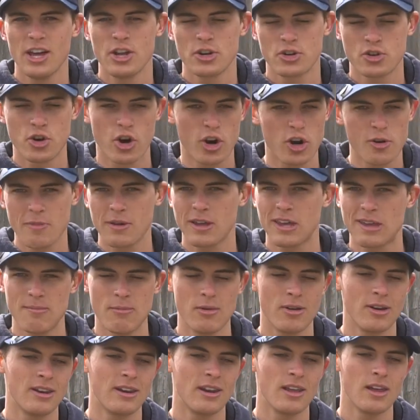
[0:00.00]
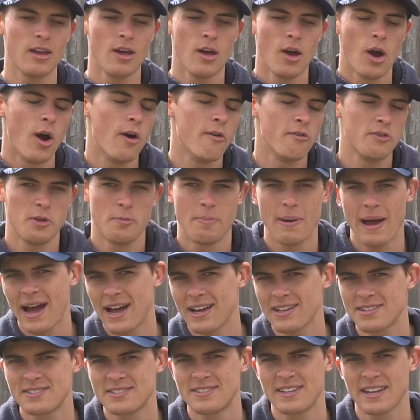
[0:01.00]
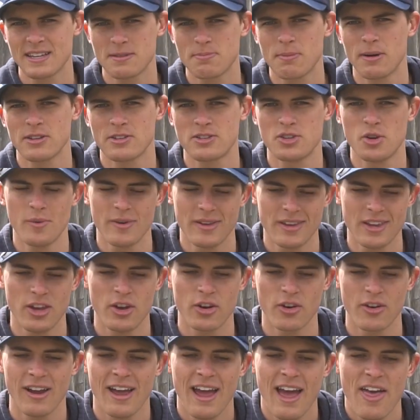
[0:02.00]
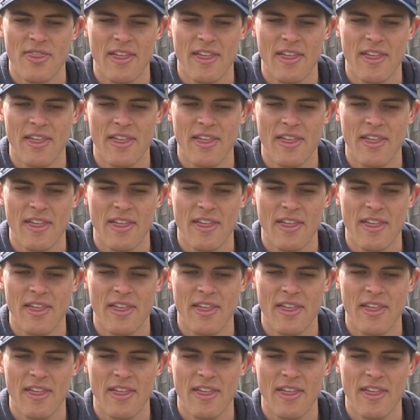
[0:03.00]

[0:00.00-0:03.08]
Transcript: tournament community over the past 6 months to a year